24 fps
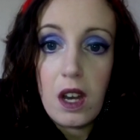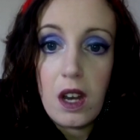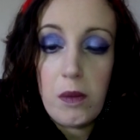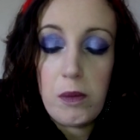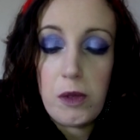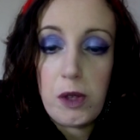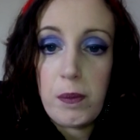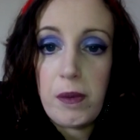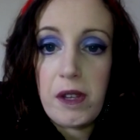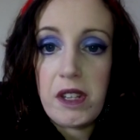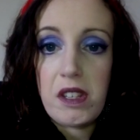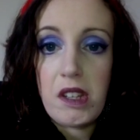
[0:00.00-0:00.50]

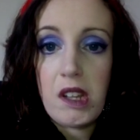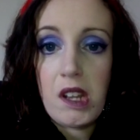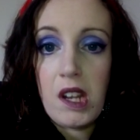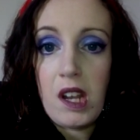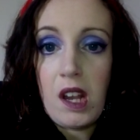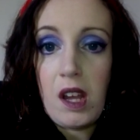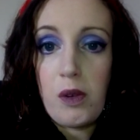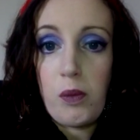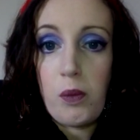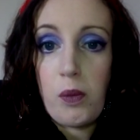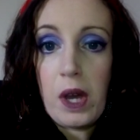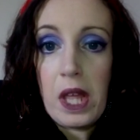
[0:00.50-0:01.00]
So basically,
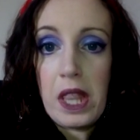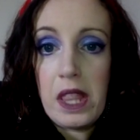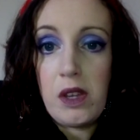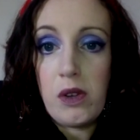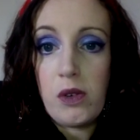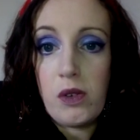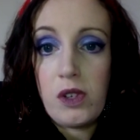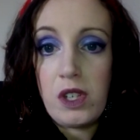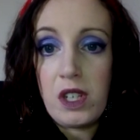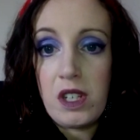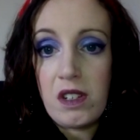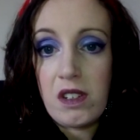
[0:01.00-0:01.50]
like where the
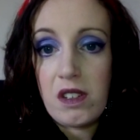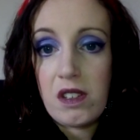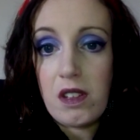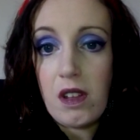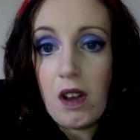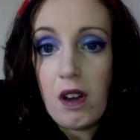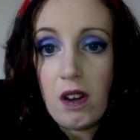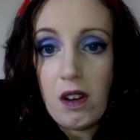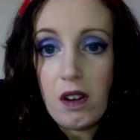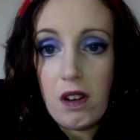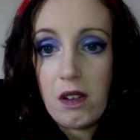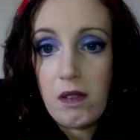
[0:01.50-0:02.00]
audience
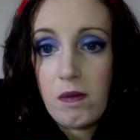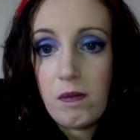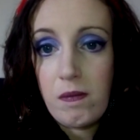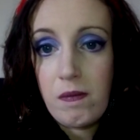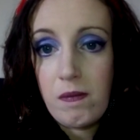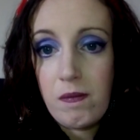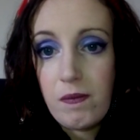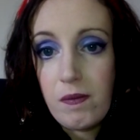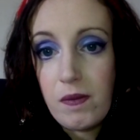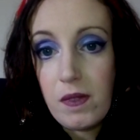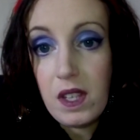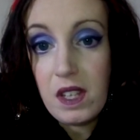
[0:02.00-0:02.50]
are
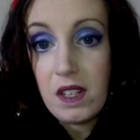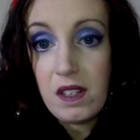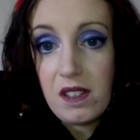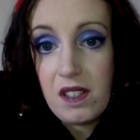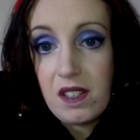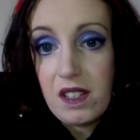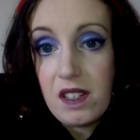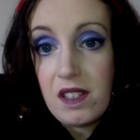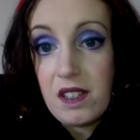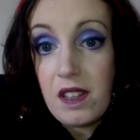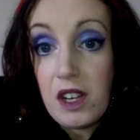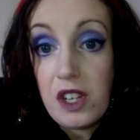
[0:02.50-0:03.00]
is
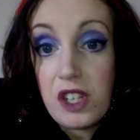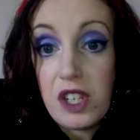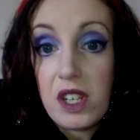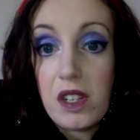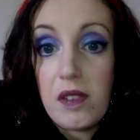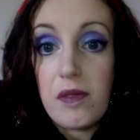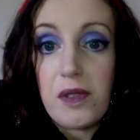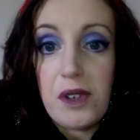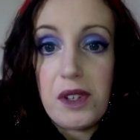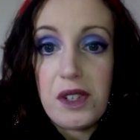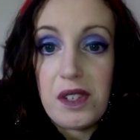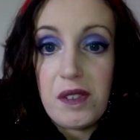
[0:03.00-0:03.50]
essentially
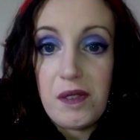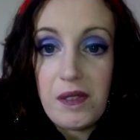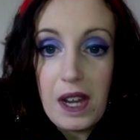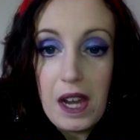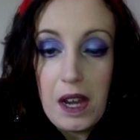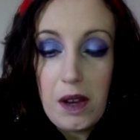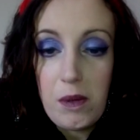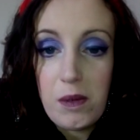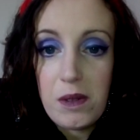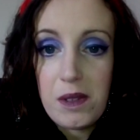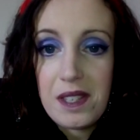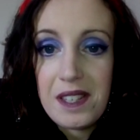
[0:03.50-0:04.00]
front of
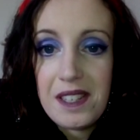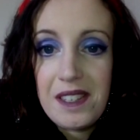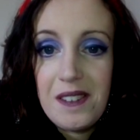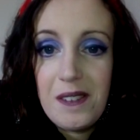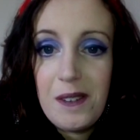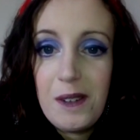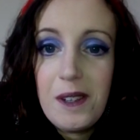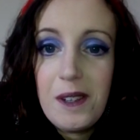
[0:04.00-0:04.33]
house.